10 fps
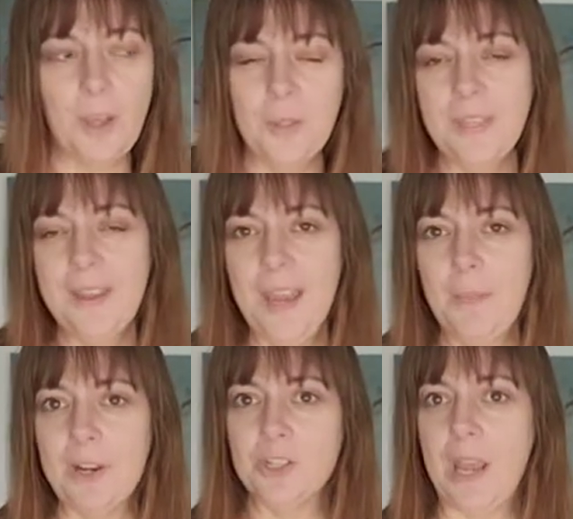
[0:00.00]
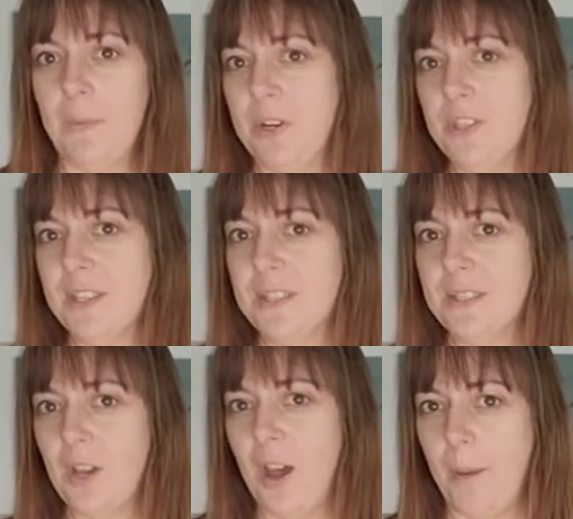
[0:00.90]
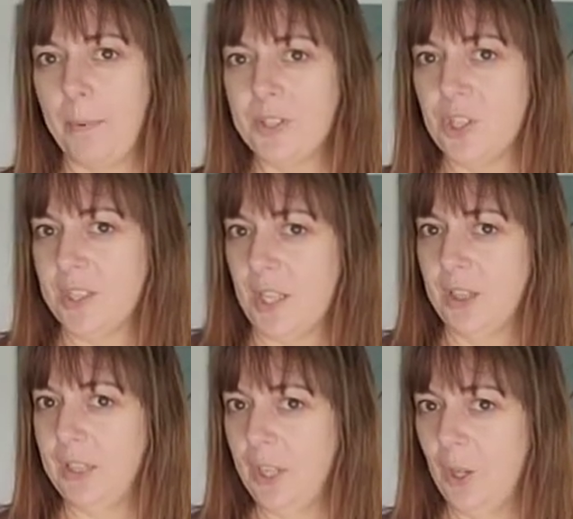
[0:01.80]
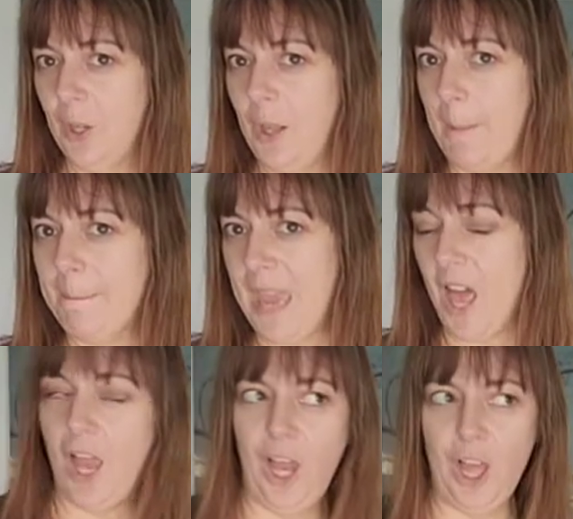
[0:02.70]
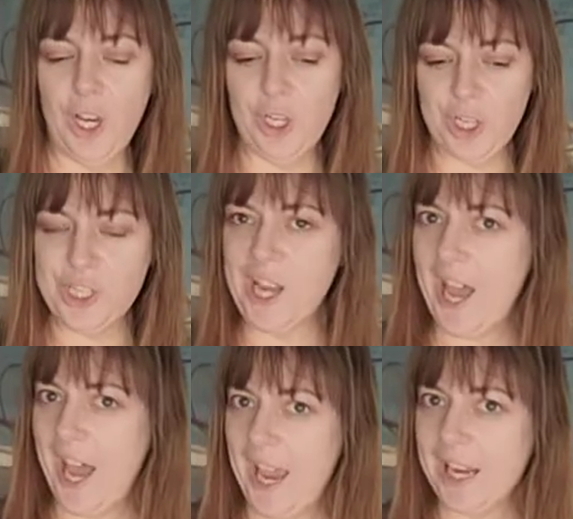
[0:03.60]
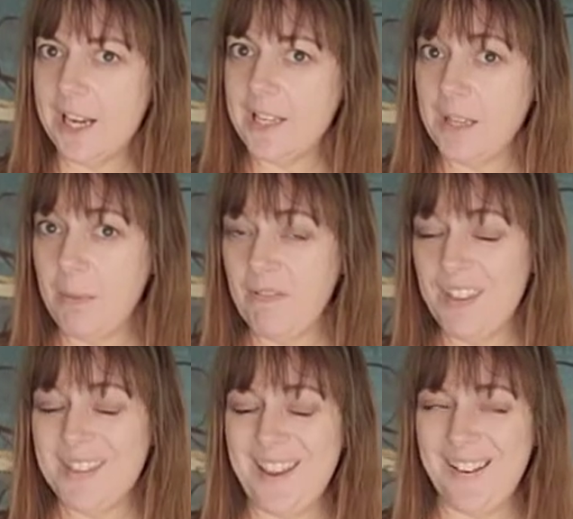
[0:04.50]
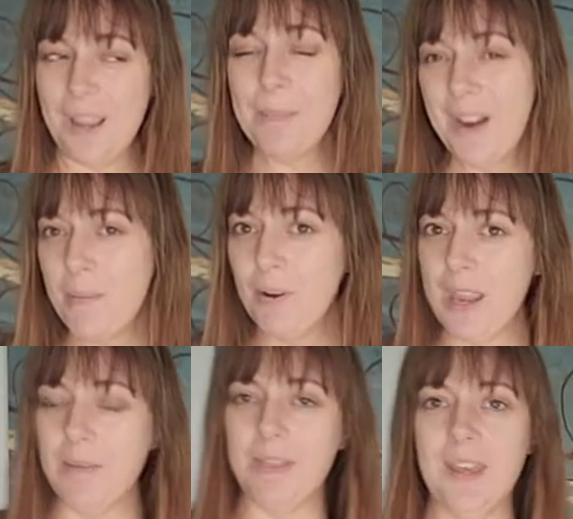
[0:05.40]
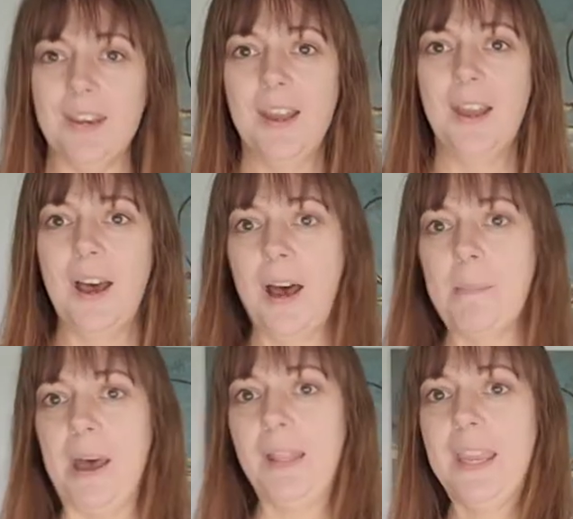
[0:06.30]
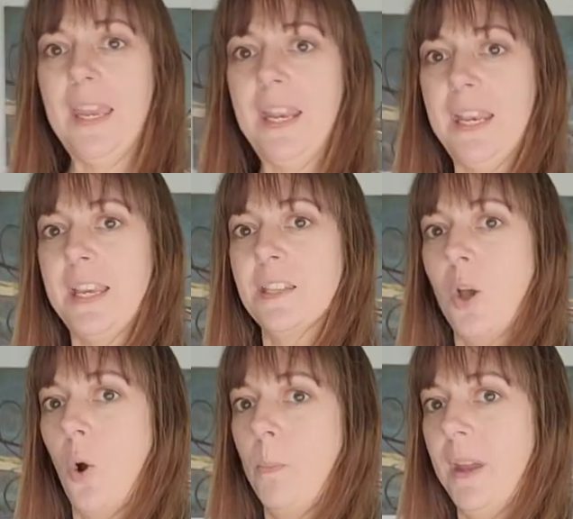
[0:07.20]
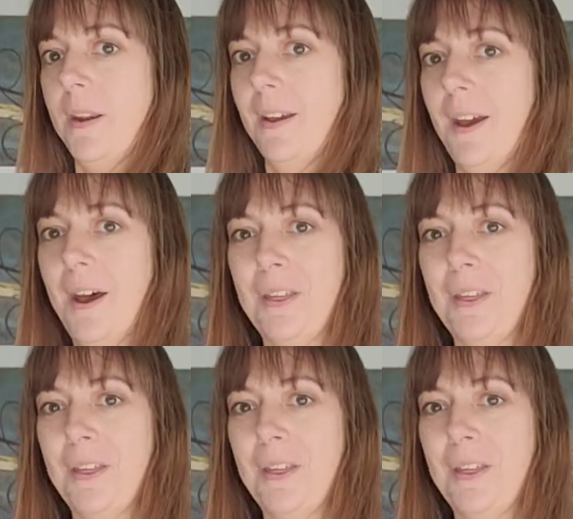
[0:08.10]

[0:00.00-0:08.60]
the only thing I wish, I wish this top was just a little bit longer to hide some of this area, but I'm okay with it. Um, I like it. It is open uh,